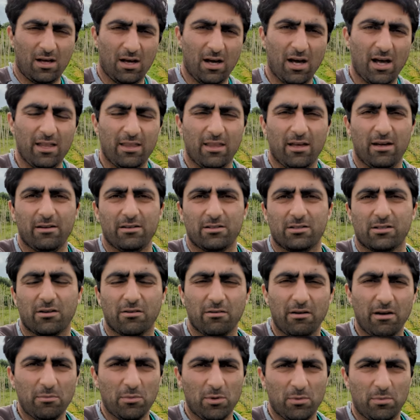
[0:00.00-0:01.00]
Hi there, it's
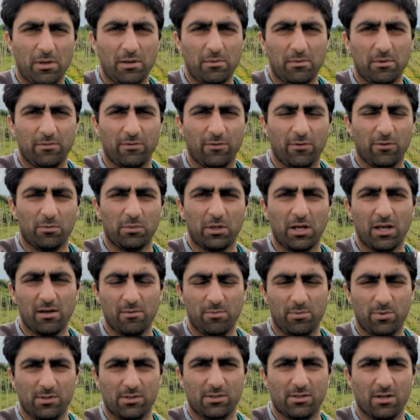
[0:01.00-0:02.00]
Kareem Habibi from
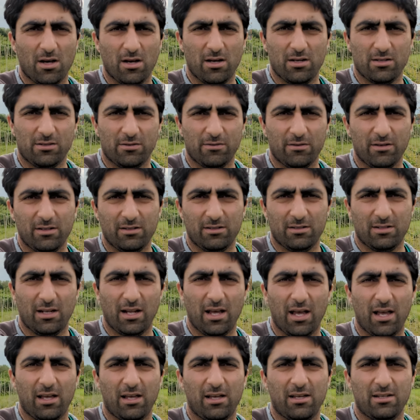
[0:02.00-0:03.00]
Keeper's Nursery.
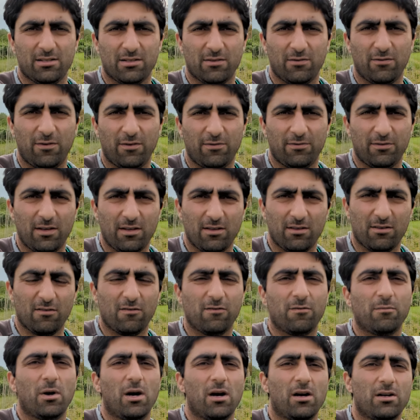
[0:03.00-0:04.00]
Today is the 15th
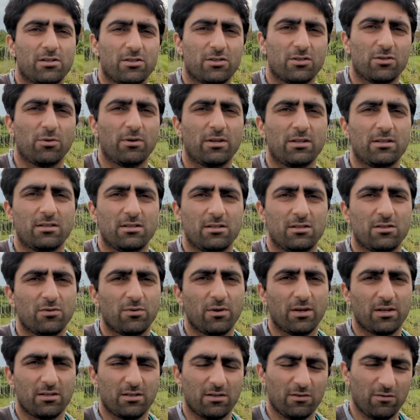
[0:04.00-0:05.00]
of March
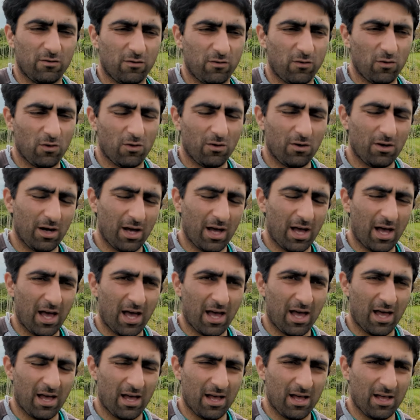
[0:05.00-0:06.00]
2024
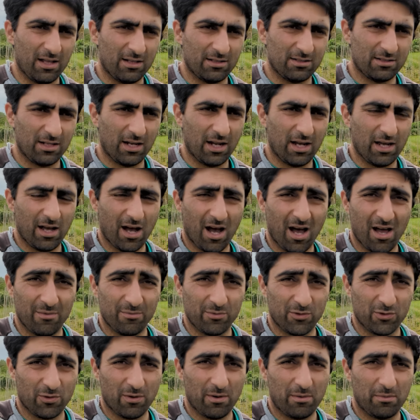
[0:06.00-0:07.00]
and today I'm
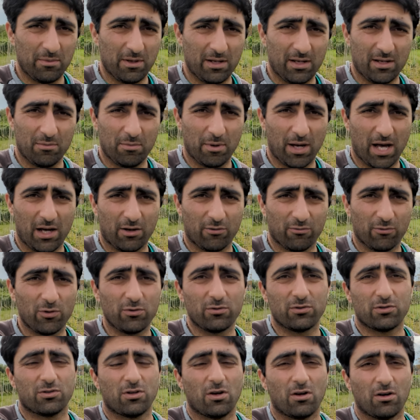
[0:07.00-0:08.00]
trimming back
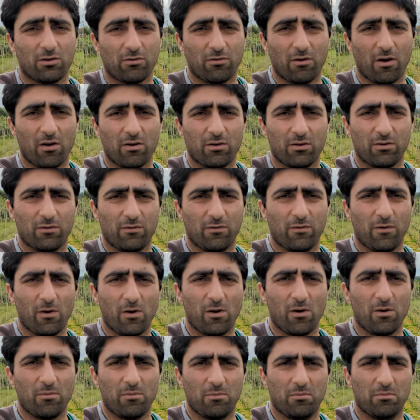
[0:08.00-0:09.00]
rootstock growth
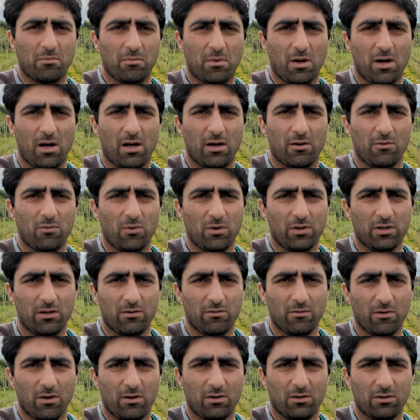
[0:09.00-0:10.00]
from my
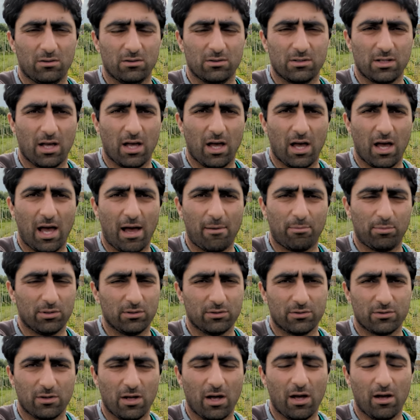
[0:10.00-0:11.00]
one-year-old apple,